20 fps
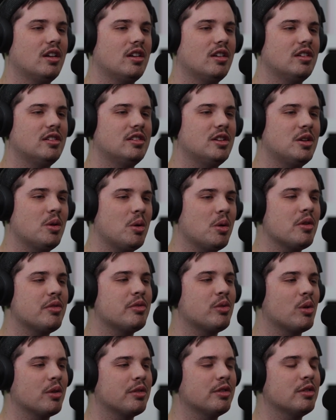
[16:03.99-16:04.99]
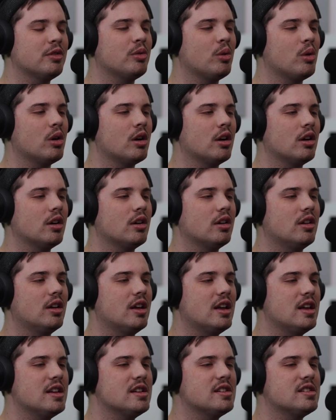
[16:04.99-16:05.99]
Do you know what a 4 for $4
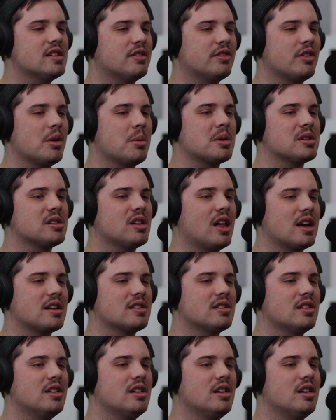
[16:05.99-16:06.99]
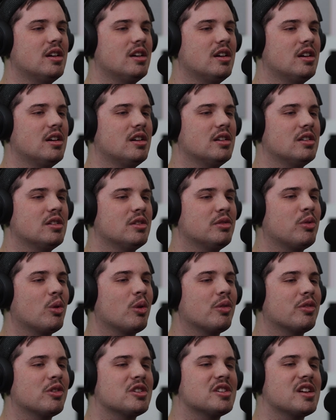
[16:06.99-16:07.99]
is in Fairbanks, Alaska? It's a
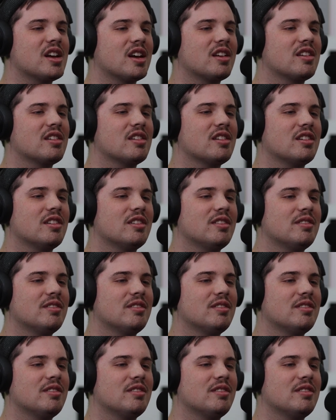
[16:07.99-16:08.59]
4 for $6.